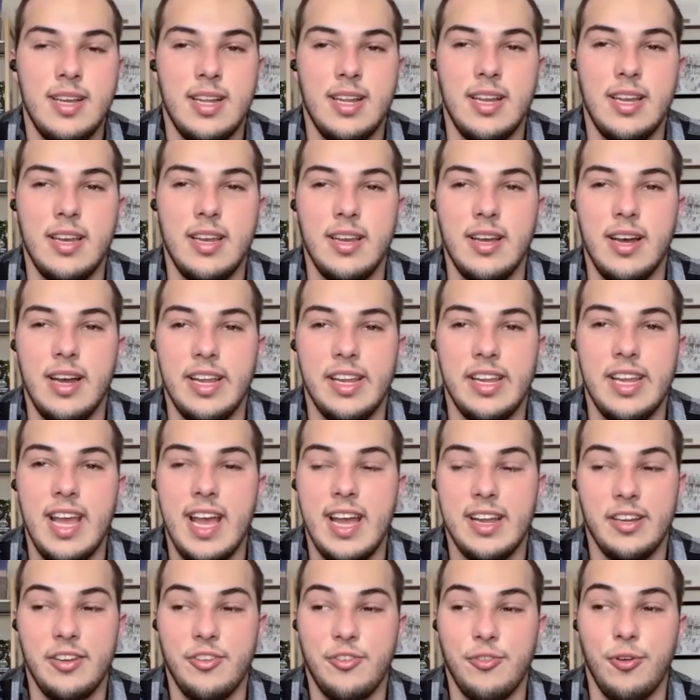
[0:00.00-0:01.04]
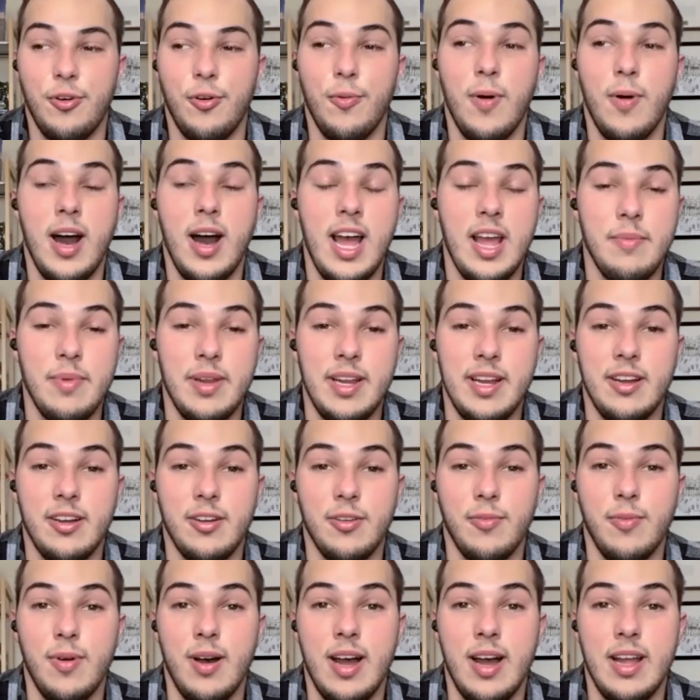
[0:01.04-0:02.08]
And I can't control why I'm
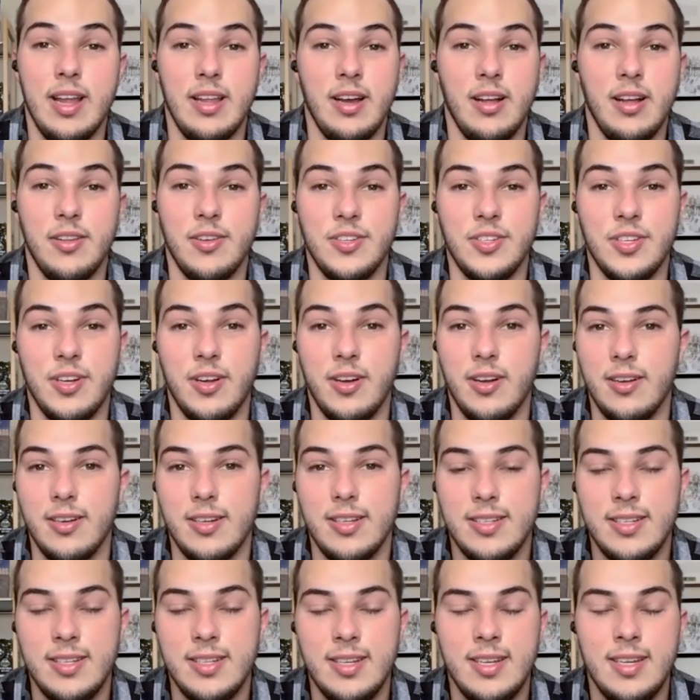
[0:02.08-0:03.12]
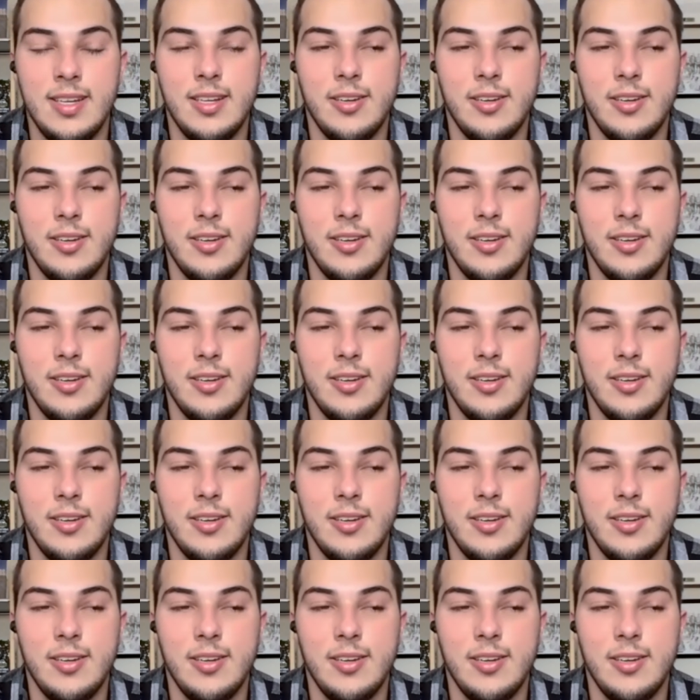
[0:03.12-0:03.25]
here, why others aren't.